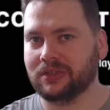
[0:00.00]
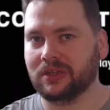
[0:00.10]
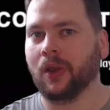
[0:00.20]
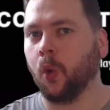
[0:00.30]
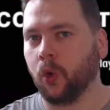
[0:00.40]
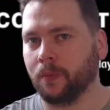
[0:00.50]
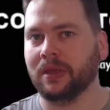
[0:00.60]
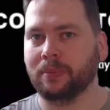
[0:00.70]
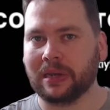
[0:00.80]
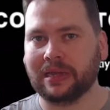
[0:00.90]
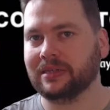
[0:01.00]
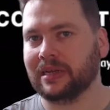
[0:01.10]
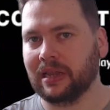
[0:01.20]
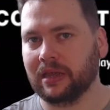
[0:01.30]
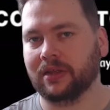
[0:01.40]
to lure people into
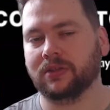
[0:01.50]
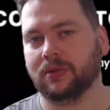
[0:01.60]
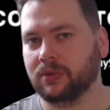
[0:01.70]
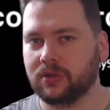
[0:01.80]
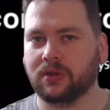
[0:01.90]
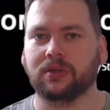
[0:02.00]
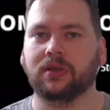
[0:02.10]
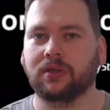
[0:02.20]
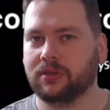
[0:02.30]
clicking it. So I'm just gonna